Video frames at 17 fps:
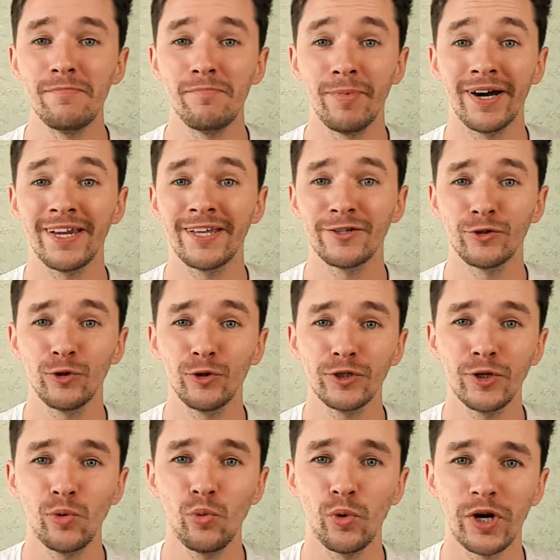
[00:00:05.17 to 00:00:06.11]
money is
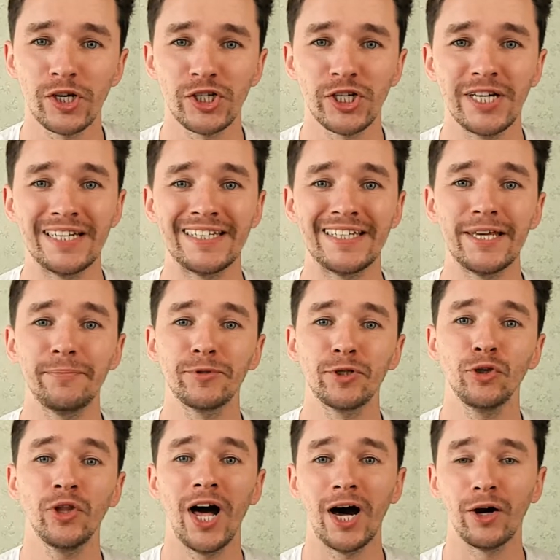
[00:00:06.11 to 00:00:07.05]
awesome where i share tips
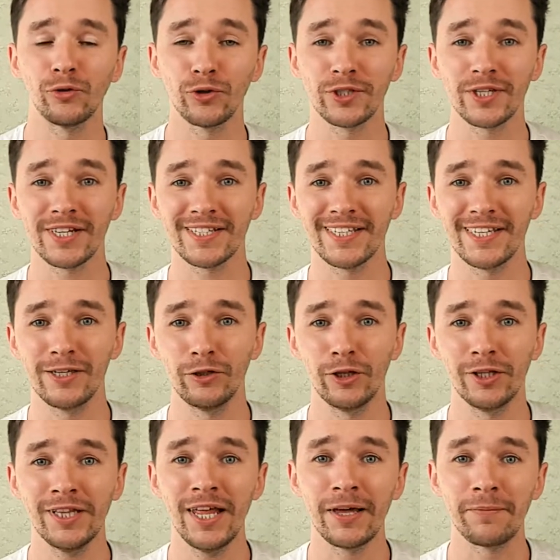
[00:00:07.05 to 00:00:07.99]
on how to succeed
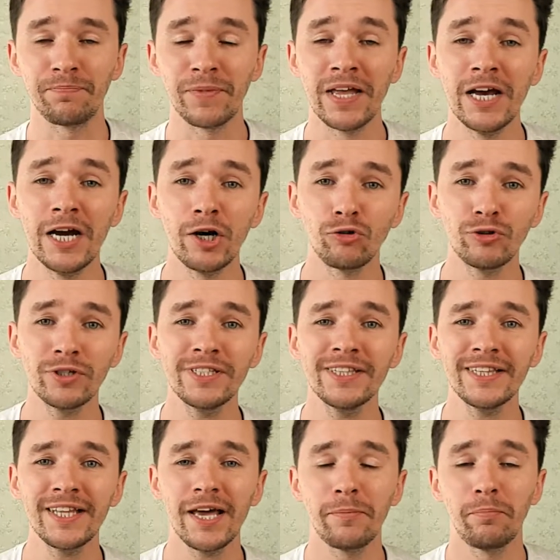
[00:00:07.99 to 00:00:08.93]
online
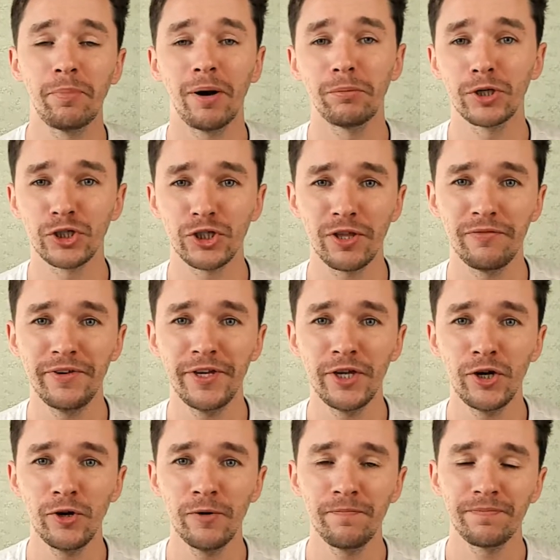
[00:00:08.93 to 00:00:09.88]
recently i published a
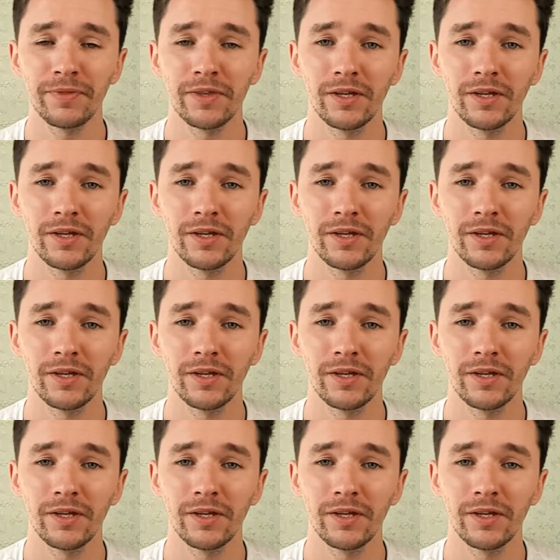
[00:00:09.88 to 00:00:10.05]
video